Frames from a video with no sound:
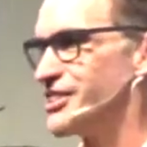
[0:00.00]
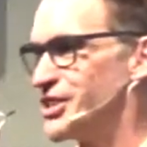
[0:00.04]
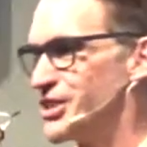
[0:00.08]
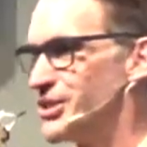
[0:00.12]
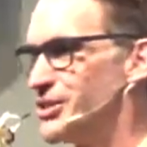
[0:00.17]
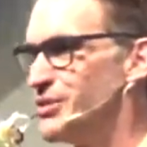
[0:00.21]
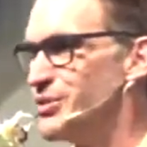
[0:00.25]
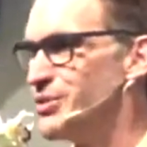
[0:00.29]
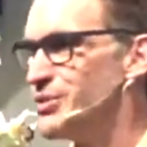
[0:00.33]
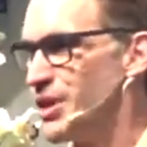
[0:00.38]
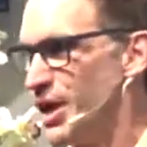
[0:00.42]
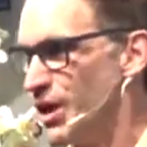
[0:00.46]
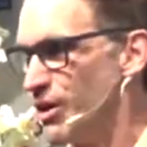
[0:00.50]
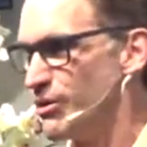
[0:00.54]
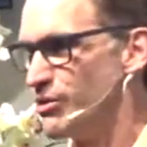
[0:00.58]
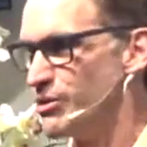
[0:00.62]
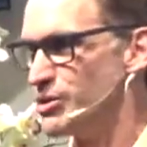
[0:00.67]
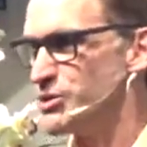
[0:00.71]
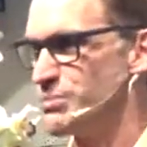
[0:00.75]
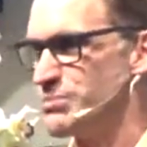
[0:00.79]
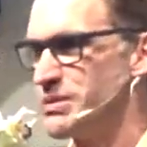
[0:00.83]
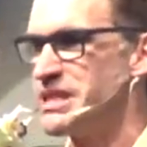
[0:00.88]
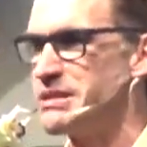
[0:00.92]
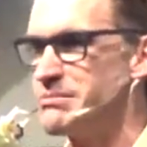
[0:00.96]
to
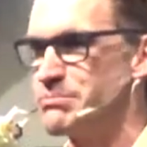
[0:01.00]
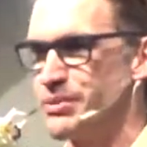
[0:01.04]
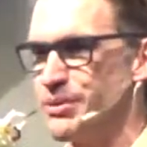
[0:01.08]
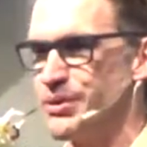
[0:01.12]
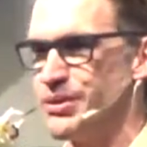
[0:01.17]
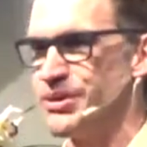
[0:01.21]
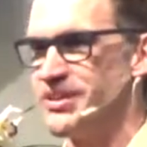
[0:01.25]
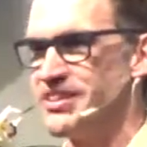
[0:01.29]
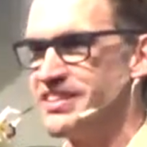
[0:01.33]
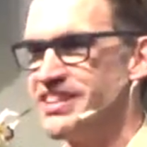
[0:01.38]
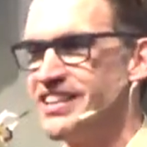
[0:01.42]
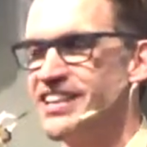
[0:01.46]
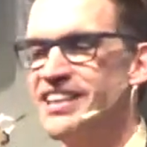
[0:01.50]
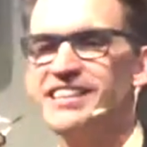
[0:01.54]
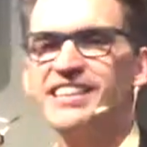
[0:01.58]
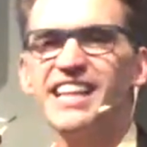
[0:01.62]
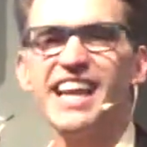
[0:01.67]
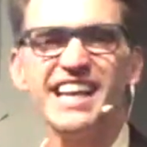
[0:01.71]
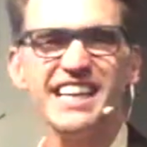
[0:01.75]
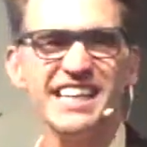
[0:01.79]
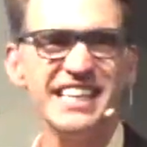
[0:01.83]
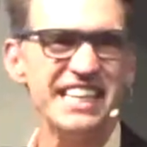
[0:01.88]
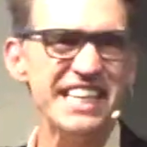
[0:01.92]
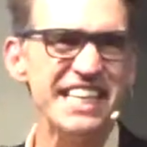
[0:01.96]
those people
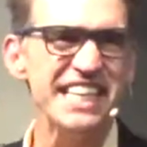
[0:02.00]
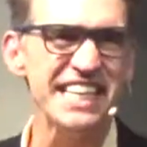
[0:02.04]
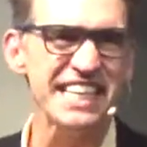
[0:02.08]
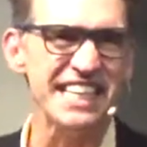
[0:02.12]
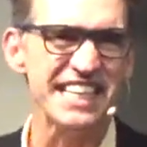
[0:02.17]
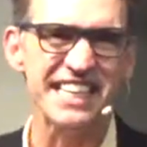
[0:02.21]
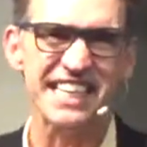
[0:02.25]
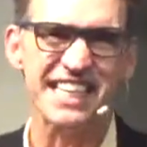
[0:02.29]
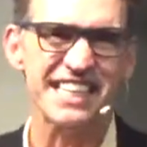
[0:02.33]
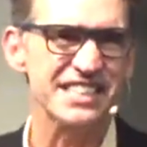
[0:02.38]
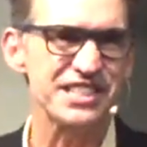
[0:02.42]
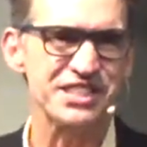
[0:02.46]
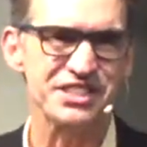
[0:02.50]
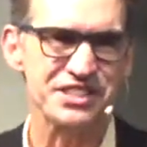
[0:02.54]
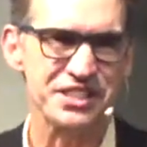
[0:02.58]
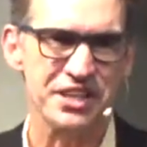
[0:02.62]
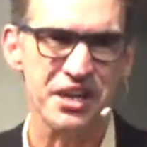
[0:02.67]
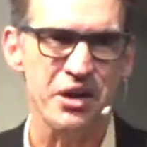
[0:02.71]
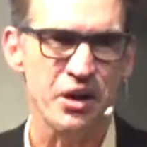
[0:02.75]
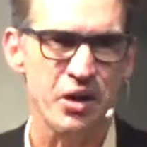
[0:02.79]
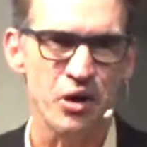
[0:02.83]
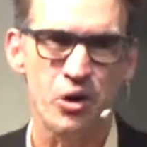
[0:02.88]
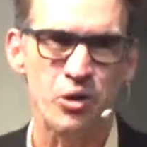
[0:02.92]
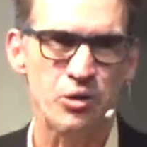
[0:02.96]
that needed it
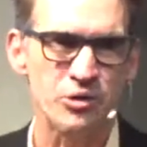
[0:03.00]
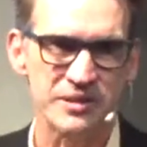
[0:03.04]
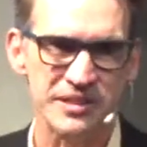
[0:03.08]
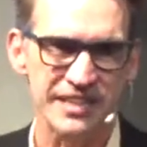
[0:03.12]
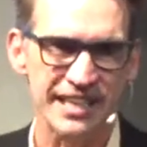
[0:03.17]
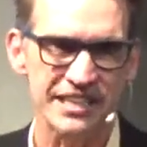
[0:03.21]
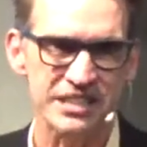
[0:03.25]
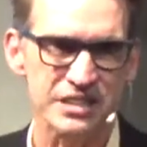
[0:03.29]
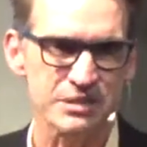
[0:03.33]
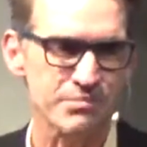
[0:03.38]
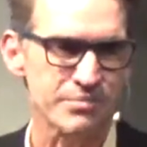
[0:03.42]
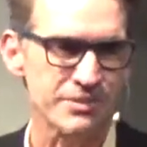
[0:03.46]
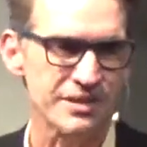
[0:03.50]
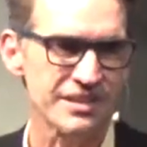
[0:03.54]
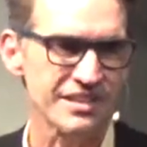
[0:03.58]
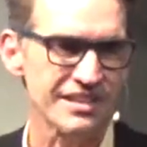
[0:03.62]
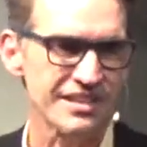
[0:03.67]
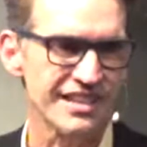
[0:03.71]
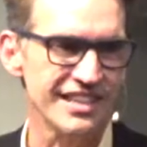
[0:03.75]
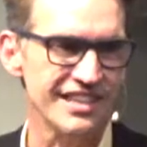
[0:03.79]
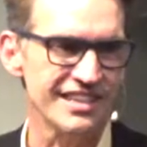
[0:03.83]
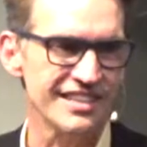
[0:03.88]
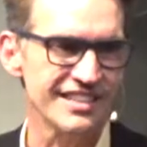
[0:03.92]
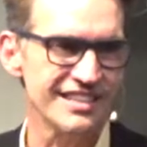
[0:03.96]
so
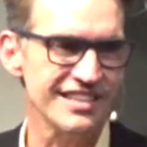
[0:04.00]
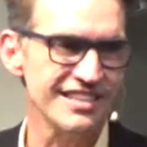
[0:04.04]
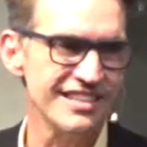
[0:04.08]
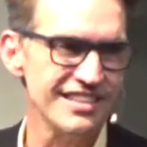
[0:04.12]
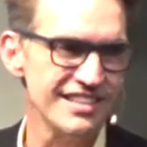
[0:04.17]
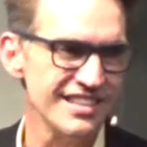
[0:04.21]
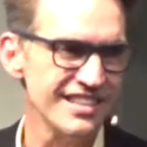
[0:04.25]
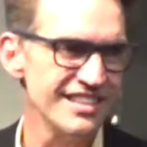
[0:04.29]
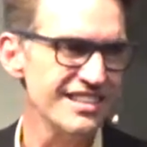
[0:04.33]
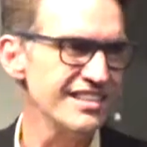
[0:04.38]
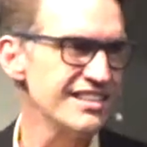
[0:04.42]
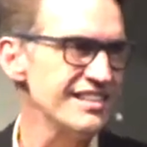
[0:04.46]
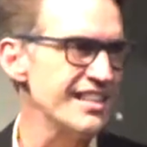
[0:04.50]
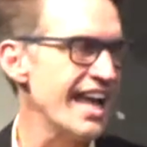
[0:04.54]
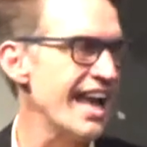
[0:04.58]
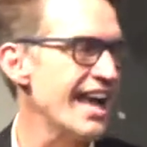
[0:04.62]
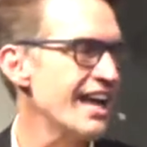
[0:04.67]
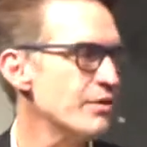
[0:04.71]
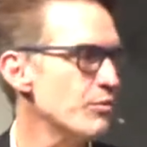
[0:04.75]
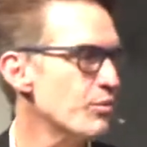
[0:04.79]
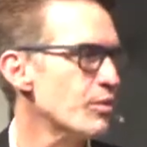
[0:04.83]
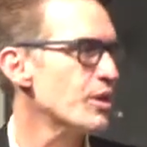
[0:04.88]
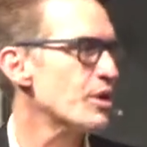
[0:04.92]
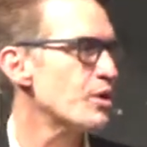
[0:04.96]
desperately,
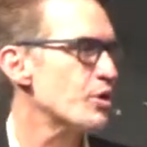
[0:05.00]
that were